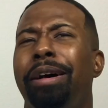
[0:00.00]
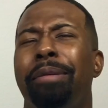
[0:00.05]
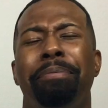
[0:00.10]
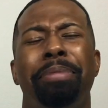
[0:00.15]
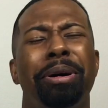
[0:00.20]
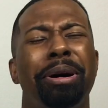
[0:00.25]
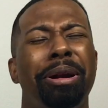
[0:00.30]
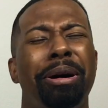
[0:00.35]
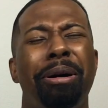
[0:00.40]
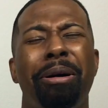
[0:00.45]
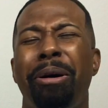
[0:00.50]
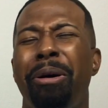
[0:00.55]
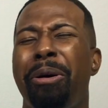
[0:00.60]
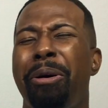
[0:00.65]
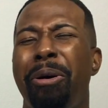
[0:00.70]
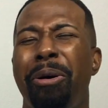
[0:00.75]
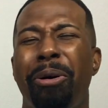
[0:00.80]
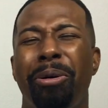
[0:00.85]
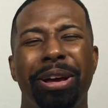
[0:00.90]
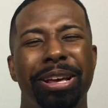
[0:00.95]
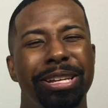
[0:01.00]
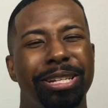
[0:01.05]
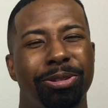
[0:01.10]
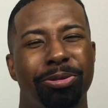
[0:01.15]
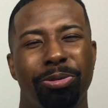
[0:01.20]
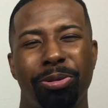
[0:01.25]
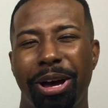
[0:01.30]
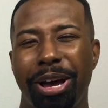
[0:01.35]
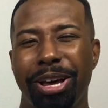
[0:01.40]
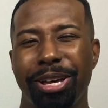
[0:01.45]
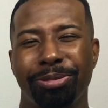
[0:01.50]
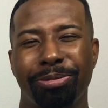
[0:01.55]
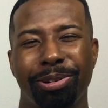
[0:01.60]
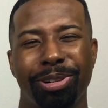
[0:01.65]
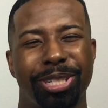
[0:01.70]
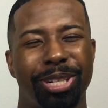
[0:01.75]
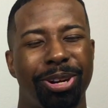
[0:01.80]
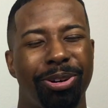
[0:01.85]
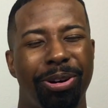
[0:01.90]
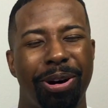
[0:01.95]
But oh, his runs were
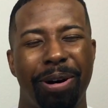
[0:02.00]
so